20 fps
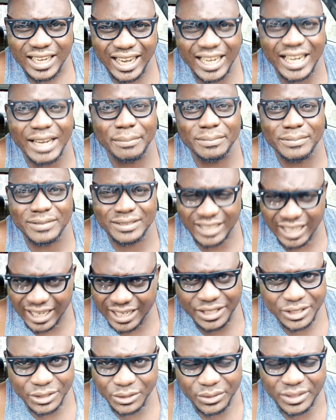And I'm
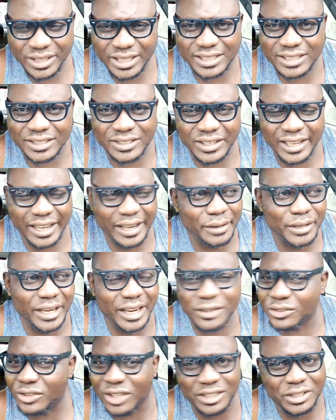telling you this,
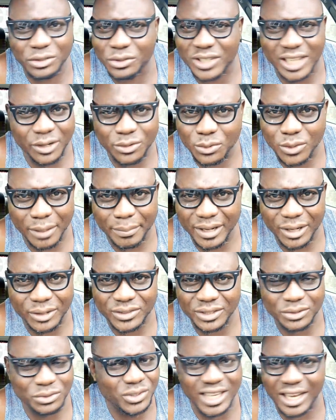there is nothing you can do
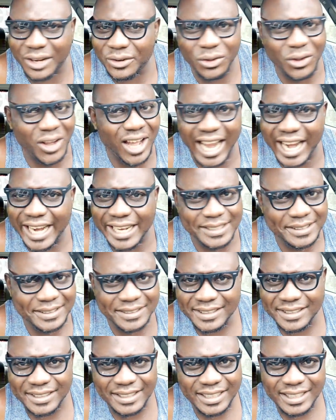about it. You cannot hide.
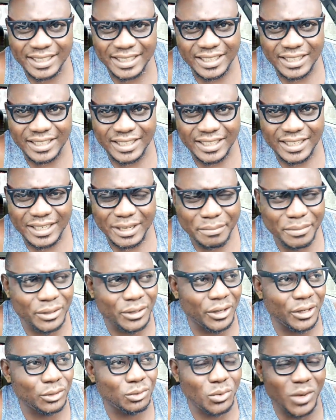
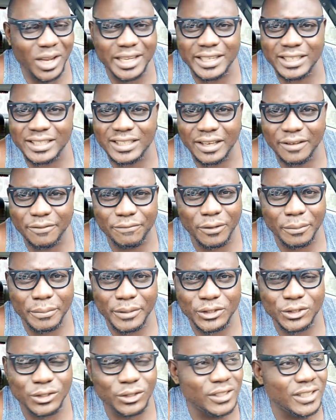Because where this
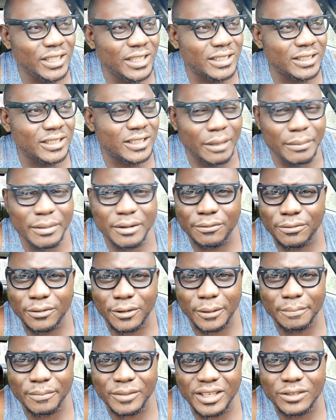information is coming
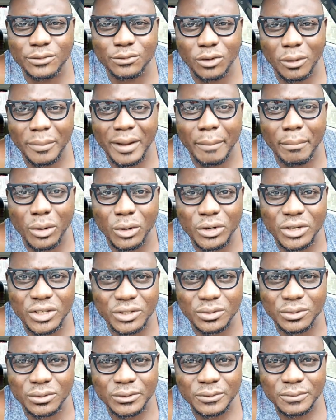from is from among
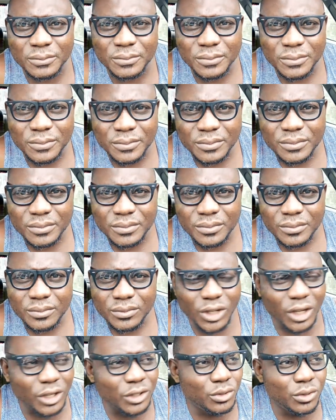you.
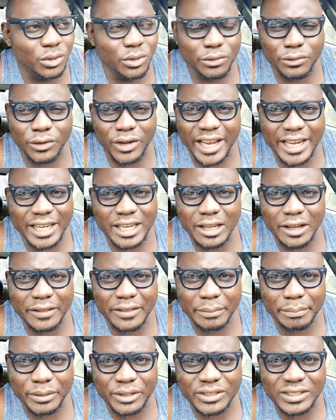Don't look for any
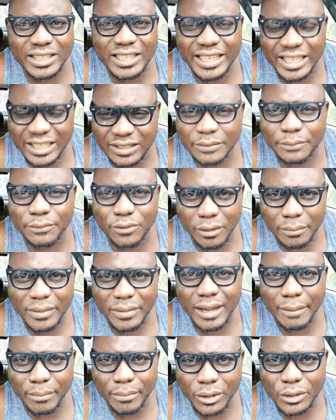other person. It's
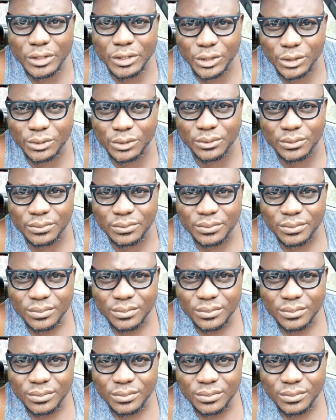from among you.